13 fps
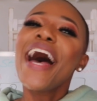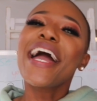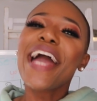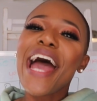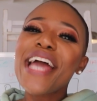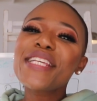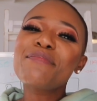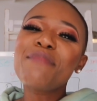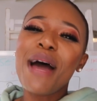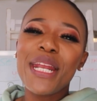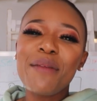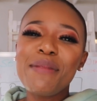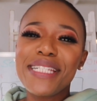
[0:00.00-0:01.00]
Hi guys,
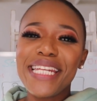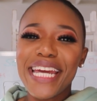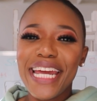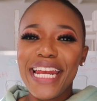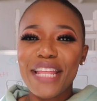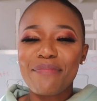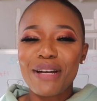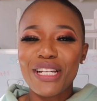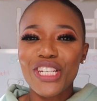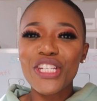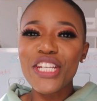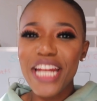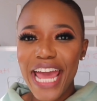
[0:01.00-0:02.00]
my name is Nicolette
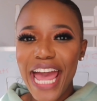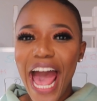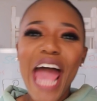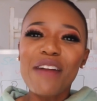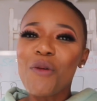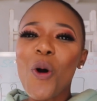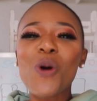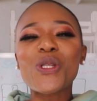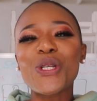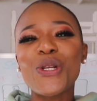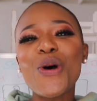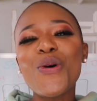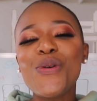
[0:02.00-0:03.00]
Mashile. I am
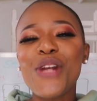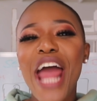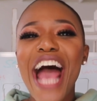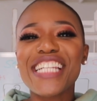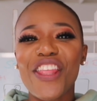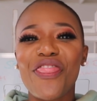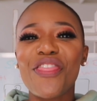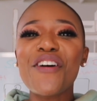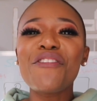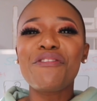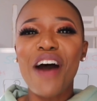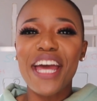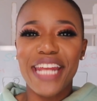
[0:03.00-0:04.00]
also known as
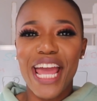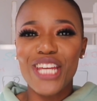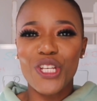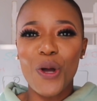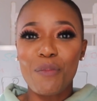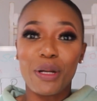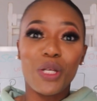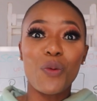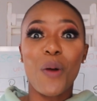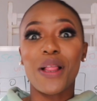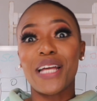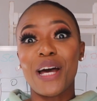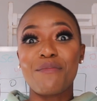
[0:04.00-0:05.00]
the Financial Bunny.
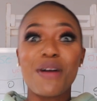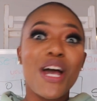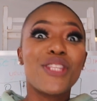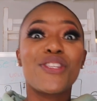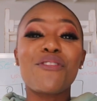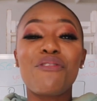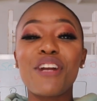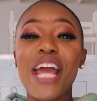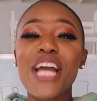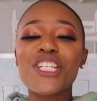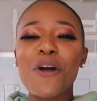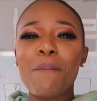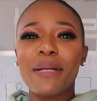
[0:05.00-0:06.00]
Welcome to the
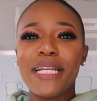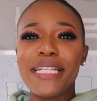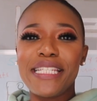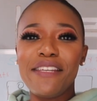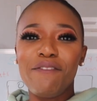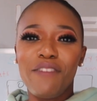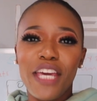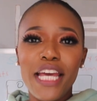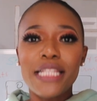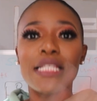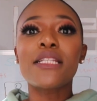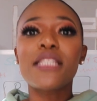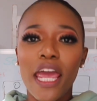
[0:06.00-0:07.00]
Financial Bunny
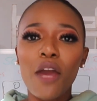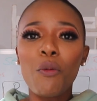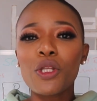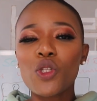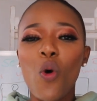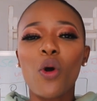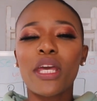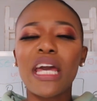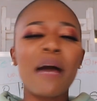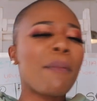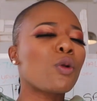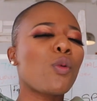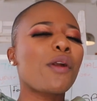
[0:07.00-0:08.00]
TV. Today we're talking
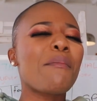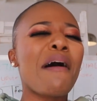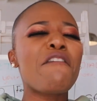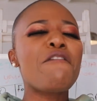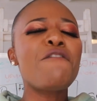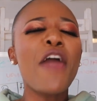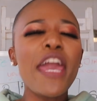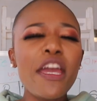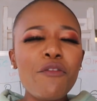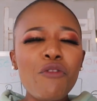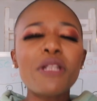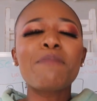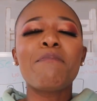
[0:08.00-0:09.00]
about one of my
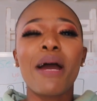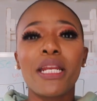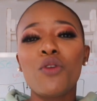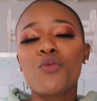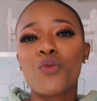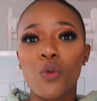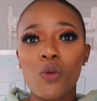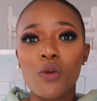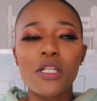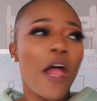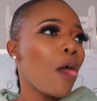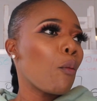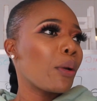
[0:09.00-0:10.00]
favorite money
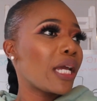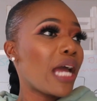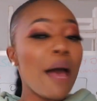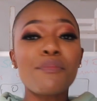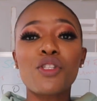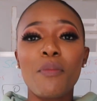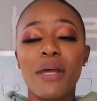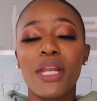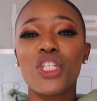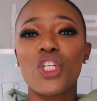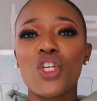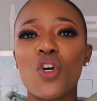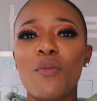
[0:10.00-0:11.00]
rules. When it comes to
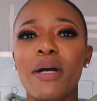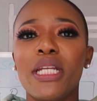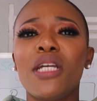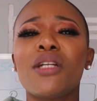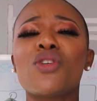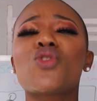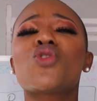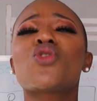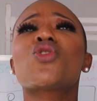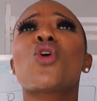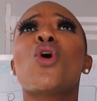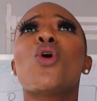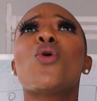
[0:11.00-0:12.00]
managing your money, it is
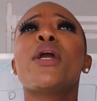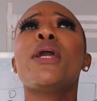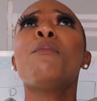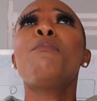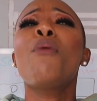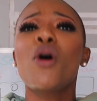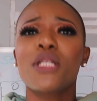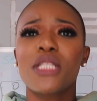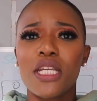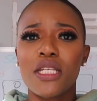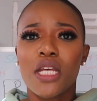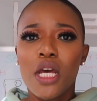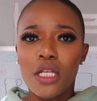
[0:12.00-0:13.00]
so
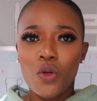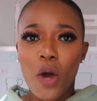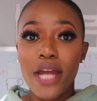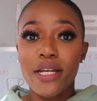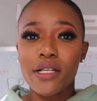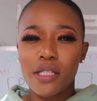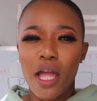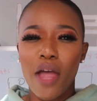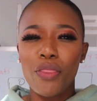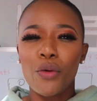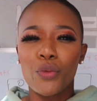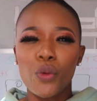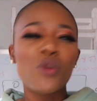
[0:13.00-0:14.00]
important to
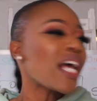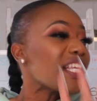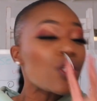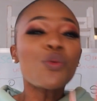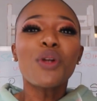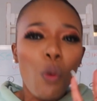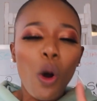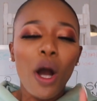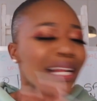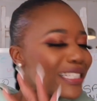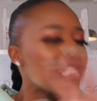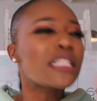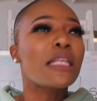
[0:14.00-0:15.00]
understand the rules. I just
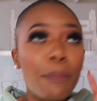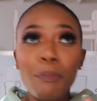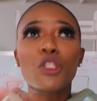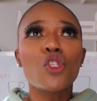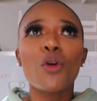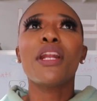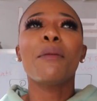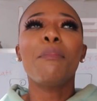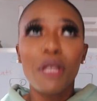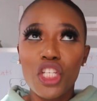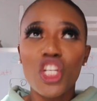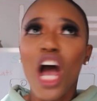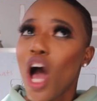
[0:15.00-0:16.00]
want to just put you in a
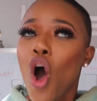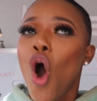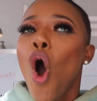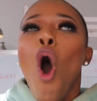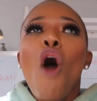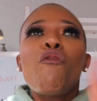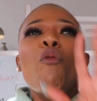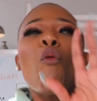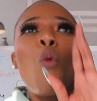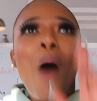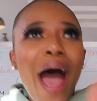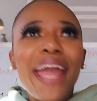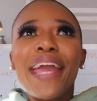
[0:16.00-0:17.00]
picture of
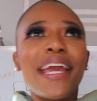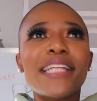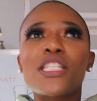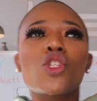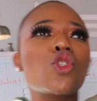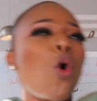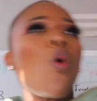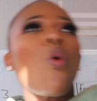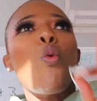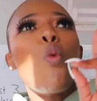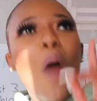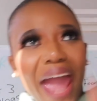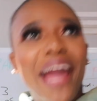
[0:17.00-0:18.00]
why it's so
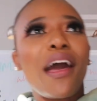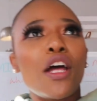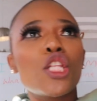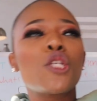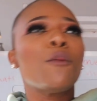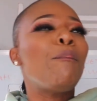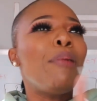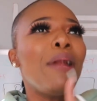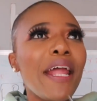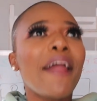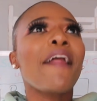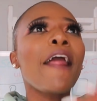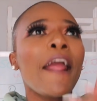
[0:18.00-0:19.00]
whack to
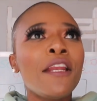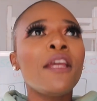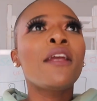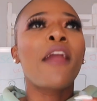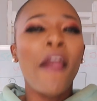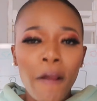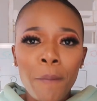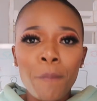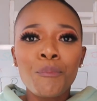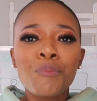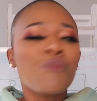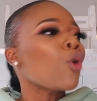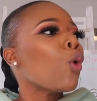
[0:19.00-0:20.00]
play any
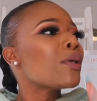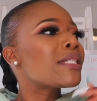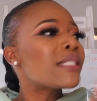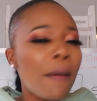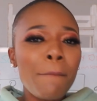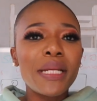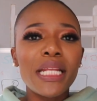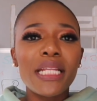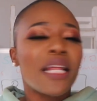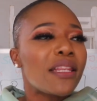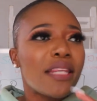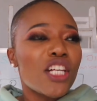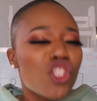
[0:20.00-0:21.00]
game with somebody
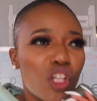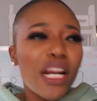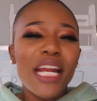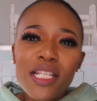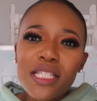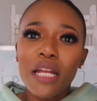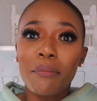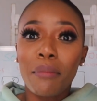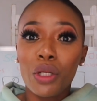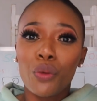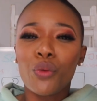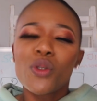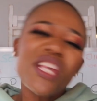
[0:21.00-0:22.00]
that does not understand
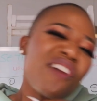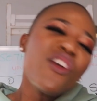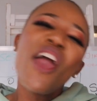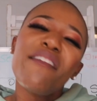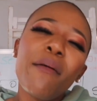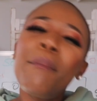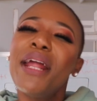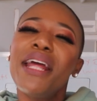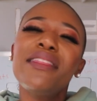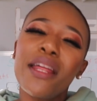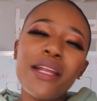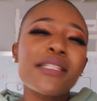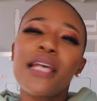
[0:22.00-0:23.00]
money rules. Have you ever
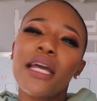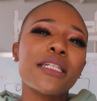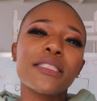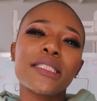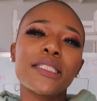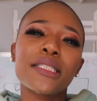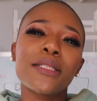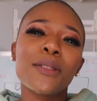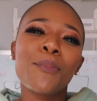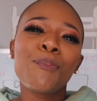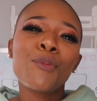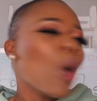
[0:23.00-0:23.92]
played 30 seconds